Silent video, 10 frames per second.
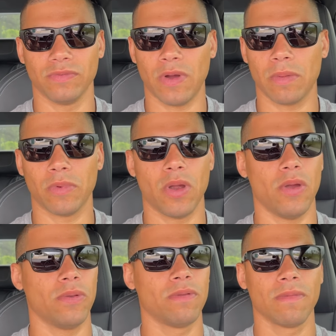Farm
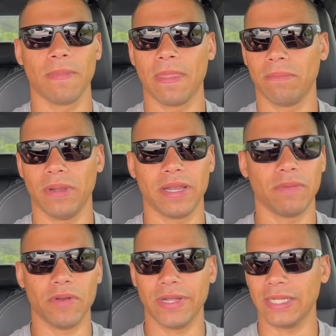road, plenty of
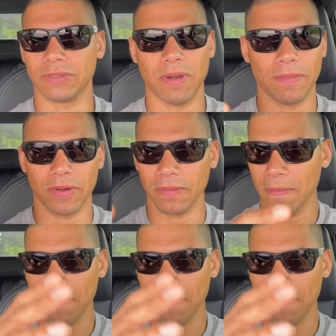road. You guys remember